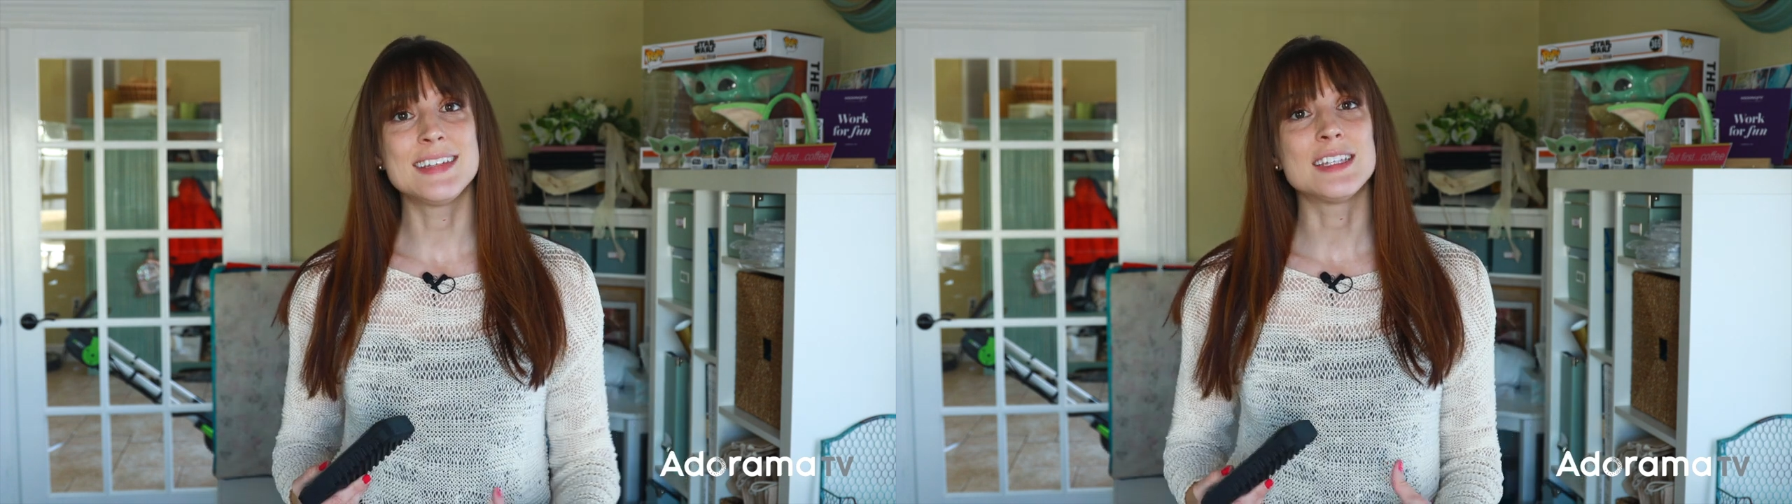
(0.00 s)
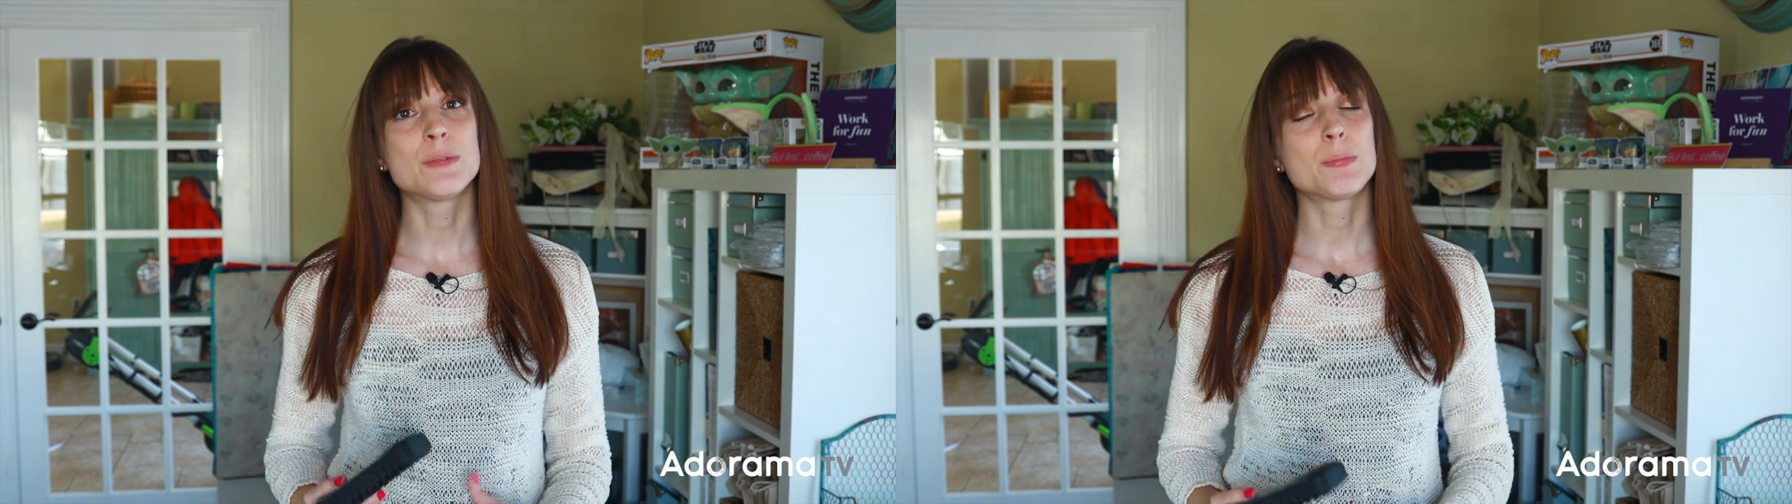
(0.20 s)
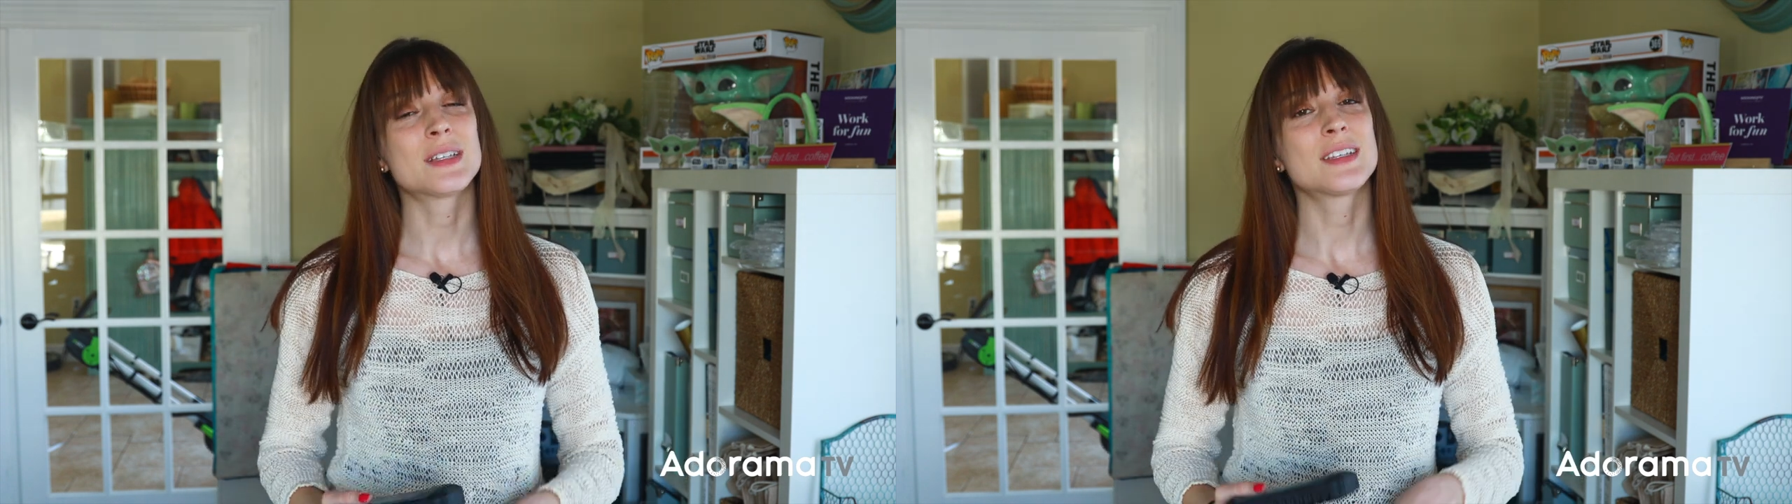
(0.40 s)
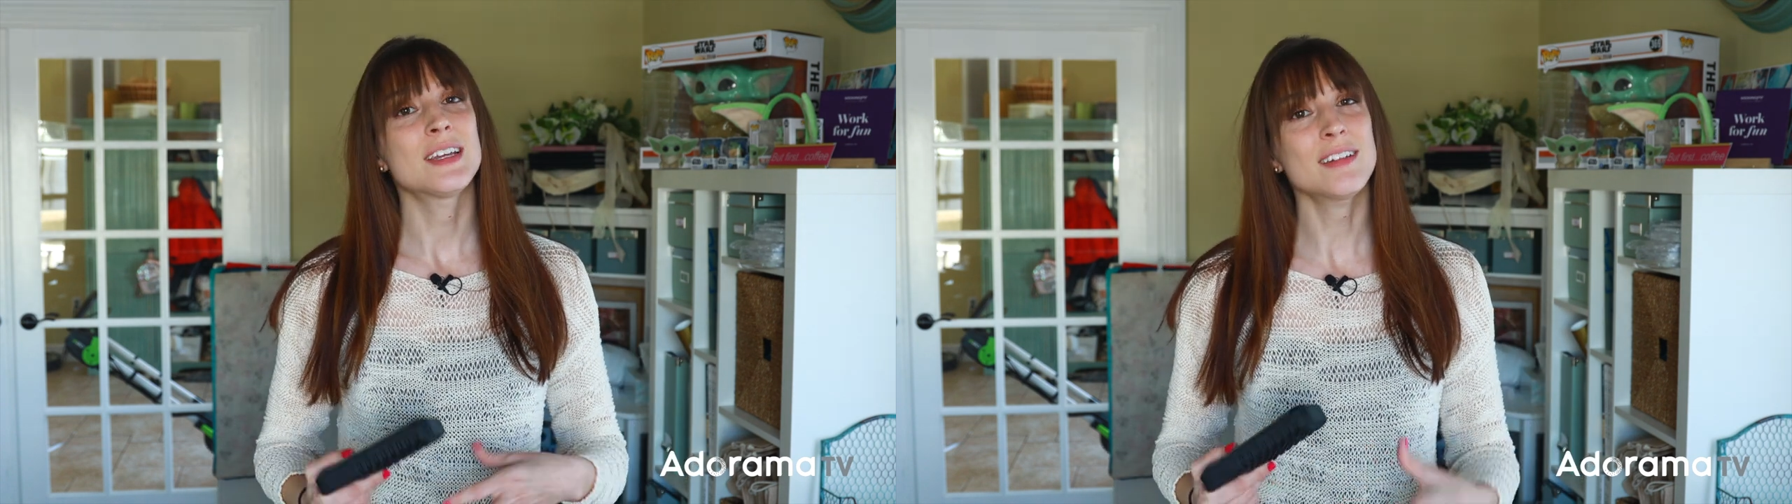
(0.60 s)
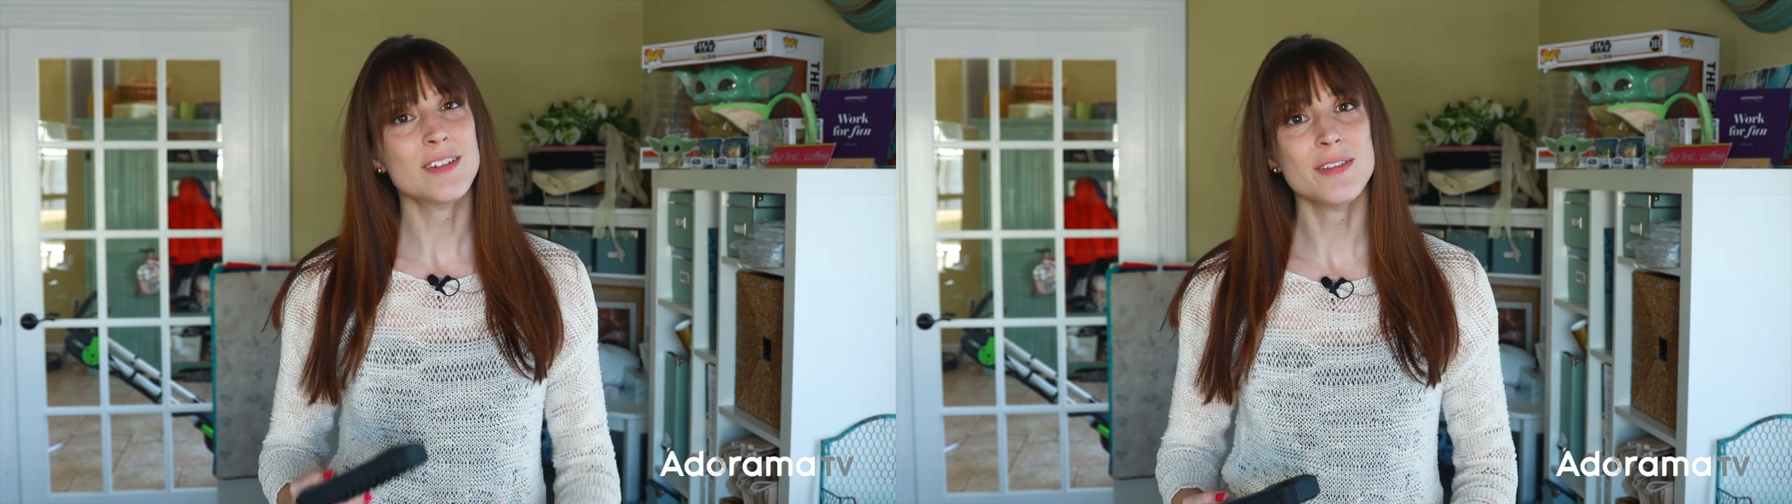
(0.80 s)
it's
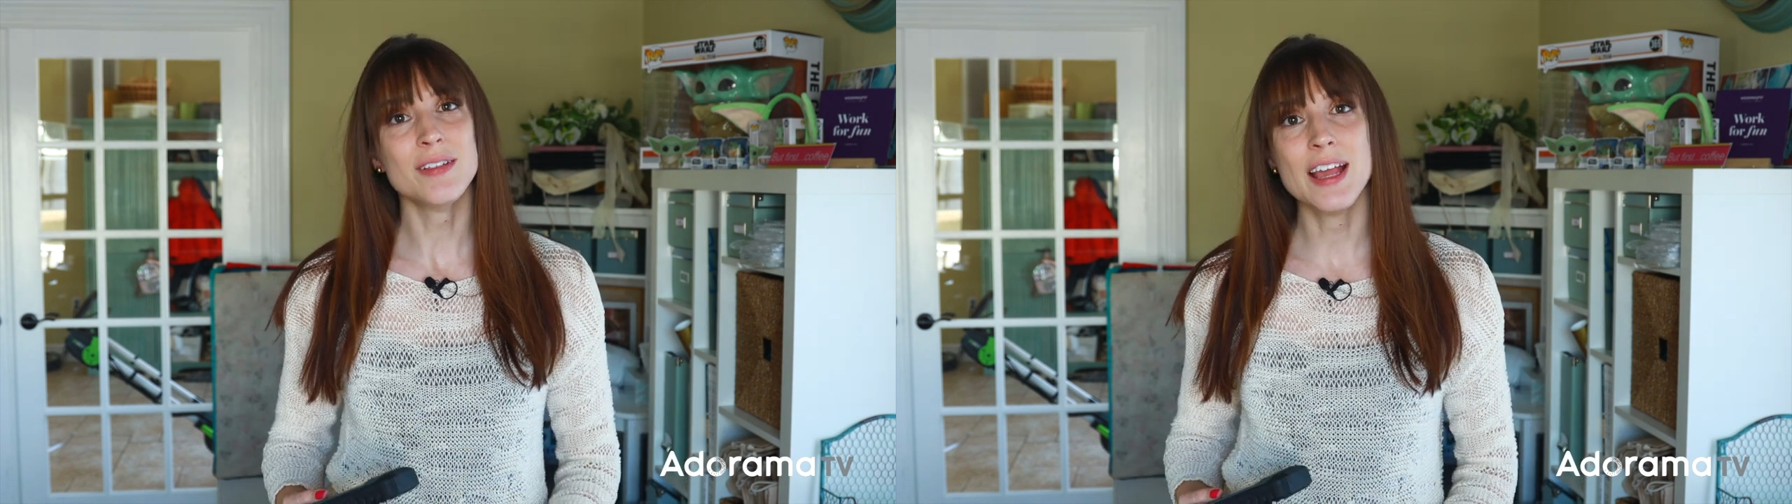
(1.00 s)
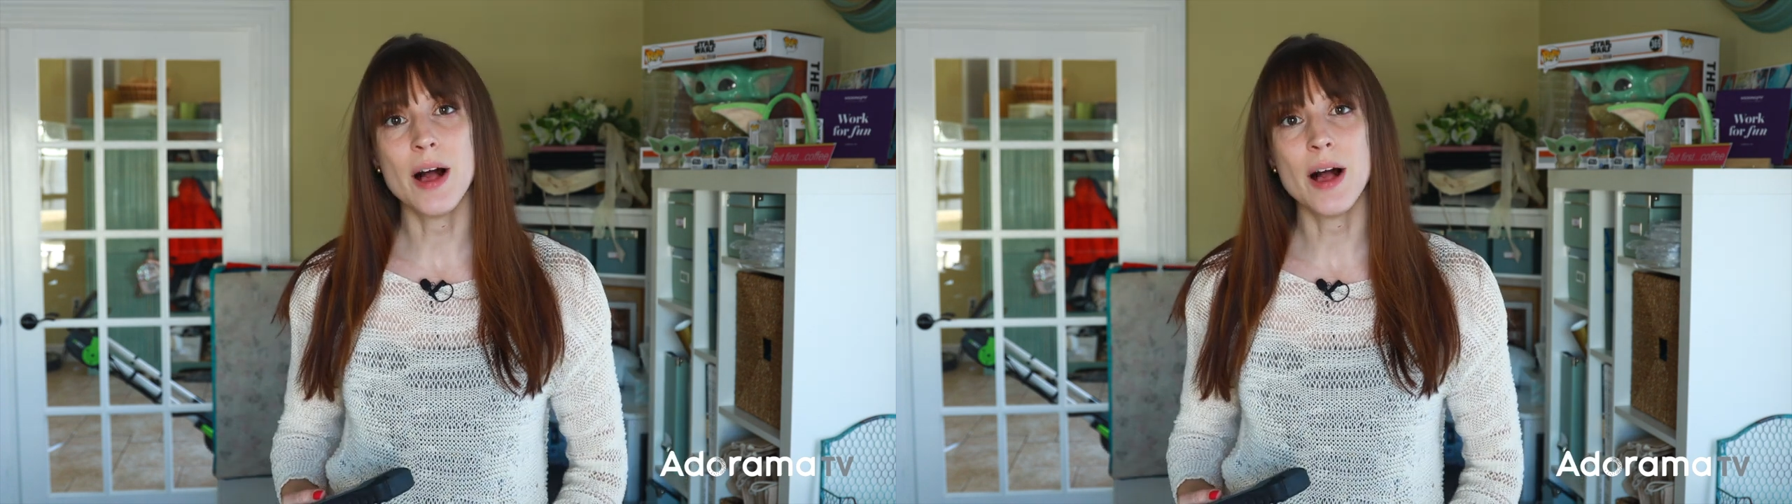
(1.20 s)
particularly